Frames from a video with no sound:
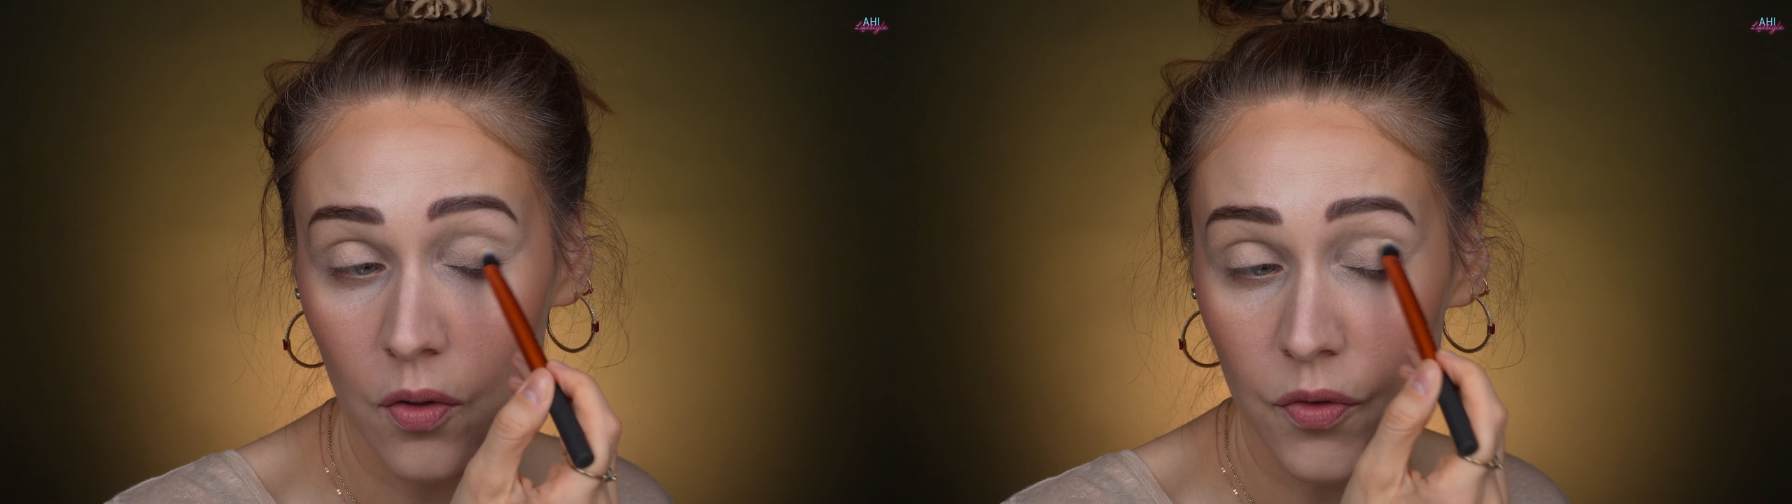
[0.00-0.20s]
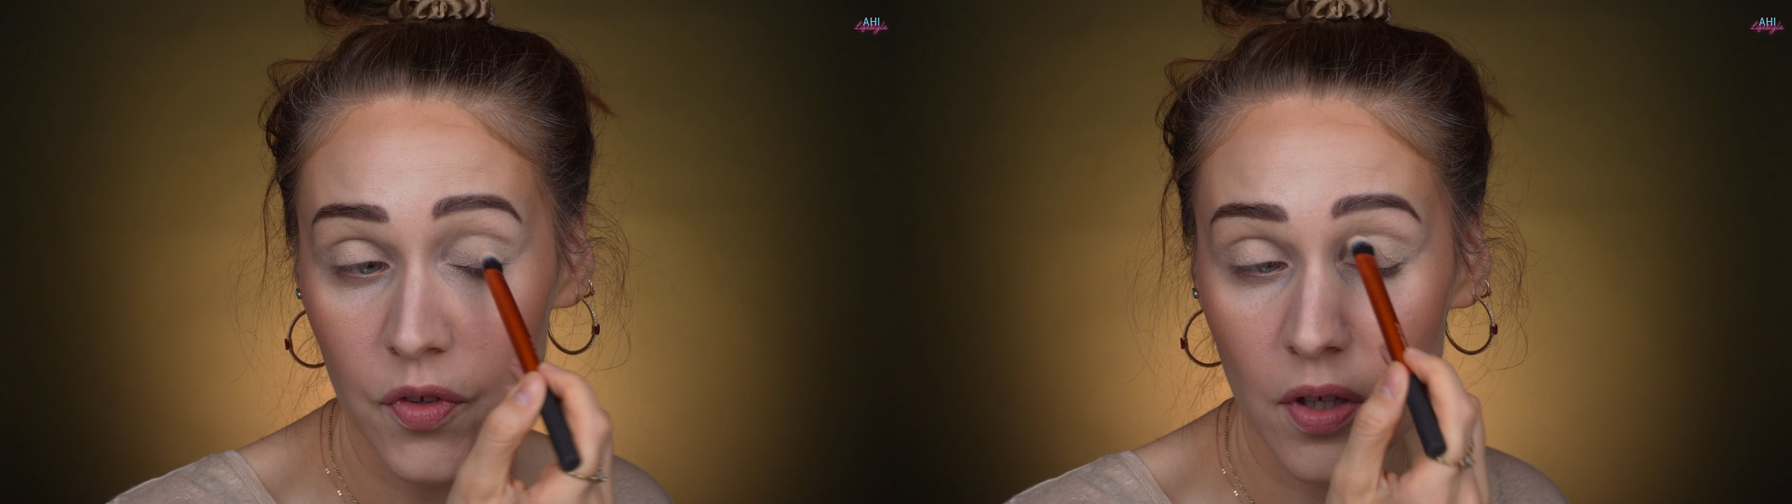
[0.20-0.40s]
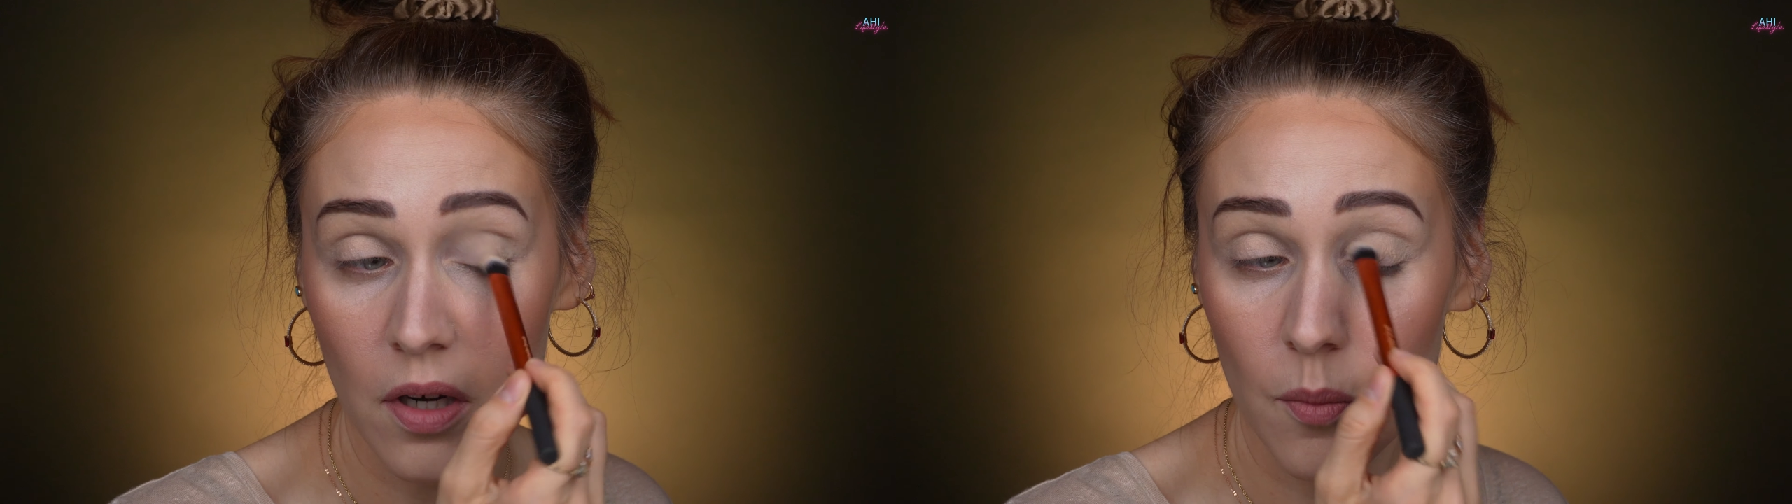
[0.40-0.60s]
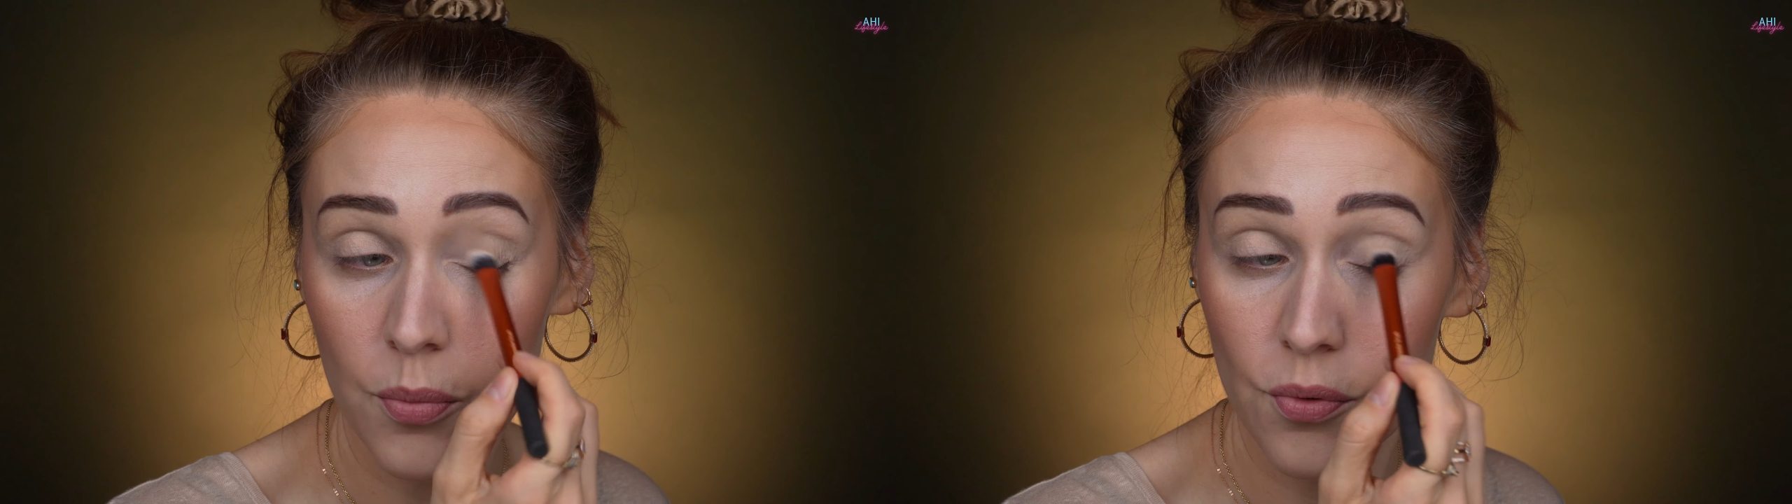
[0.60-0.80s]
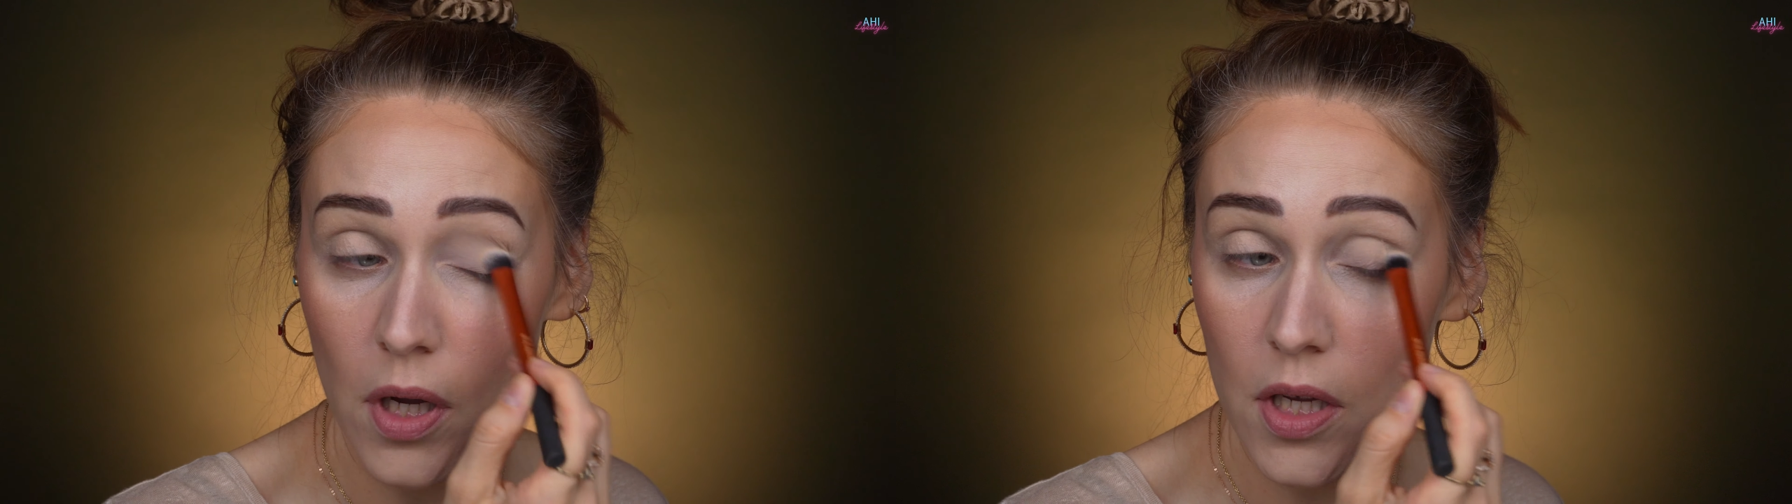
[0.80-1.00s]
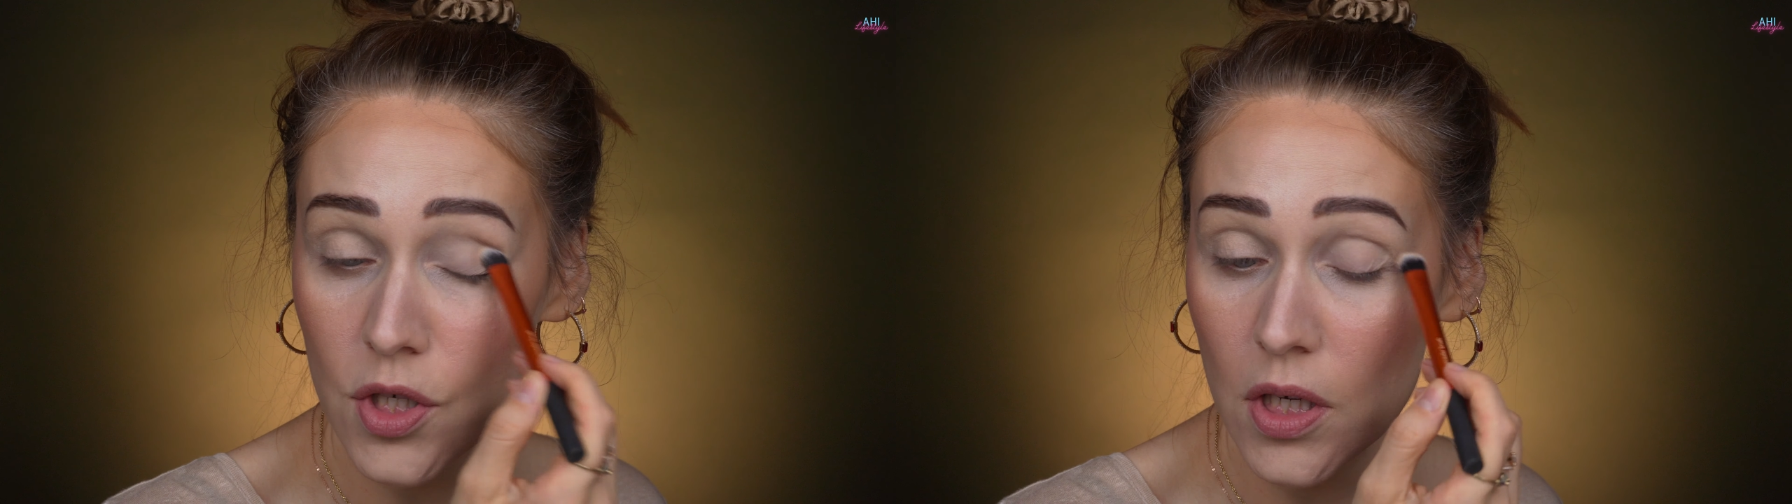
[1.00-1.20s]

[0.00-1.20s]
concealer brush,